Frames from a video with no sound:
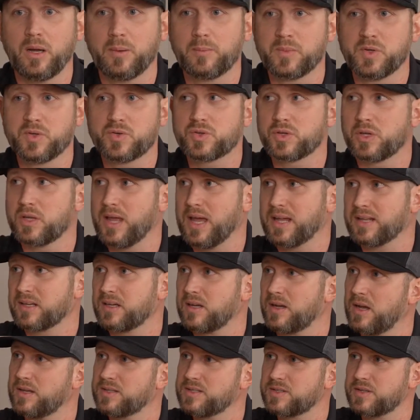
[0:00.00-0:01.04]
Usually that
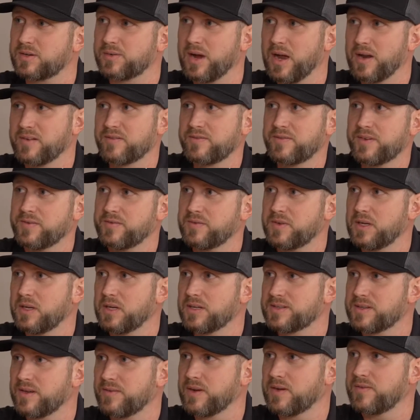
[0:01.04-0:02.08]
costs around $50 to
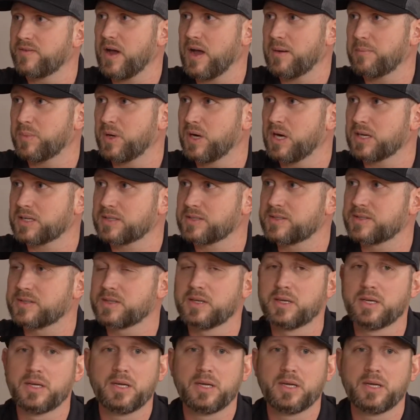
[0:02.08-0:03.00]
$75.